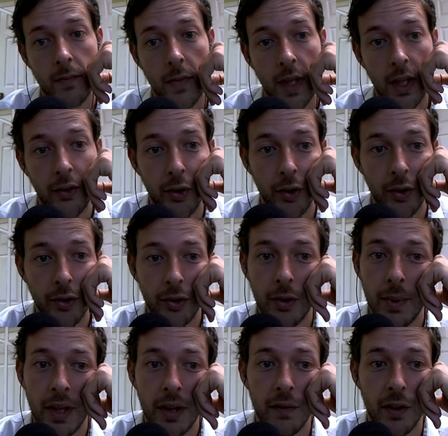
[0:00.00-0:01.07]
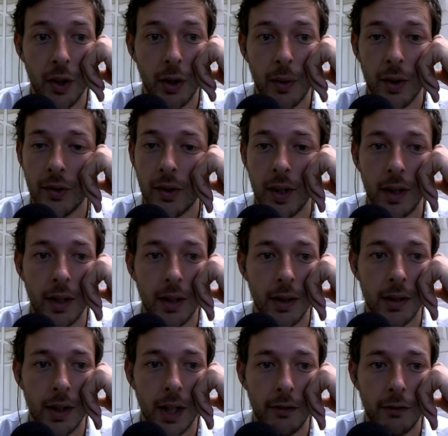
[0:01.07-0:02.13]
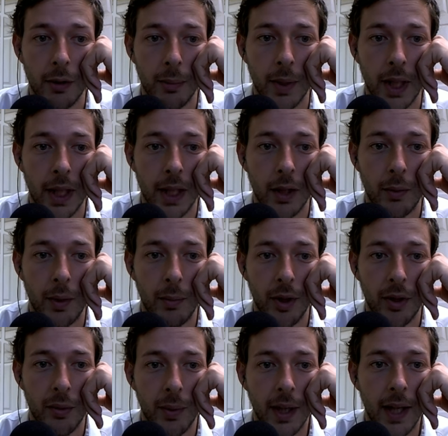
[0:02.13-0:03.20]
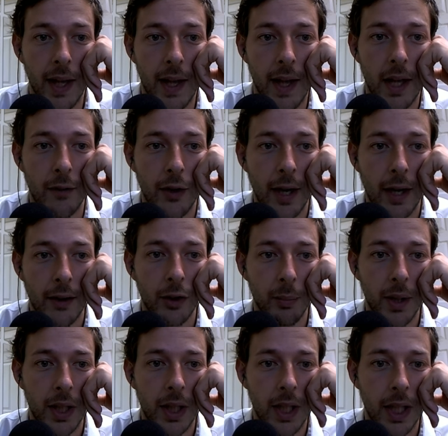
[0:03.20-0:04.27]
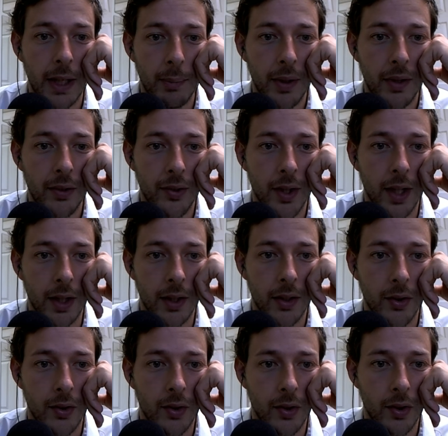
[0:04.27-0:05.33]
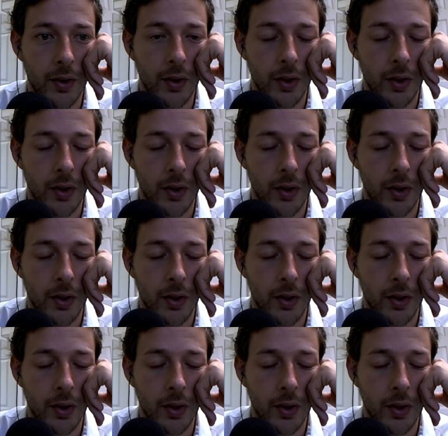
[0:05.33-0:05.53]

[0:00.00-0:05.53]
this looks to be the very risky line for black, queen b3. If you have to play knight b6,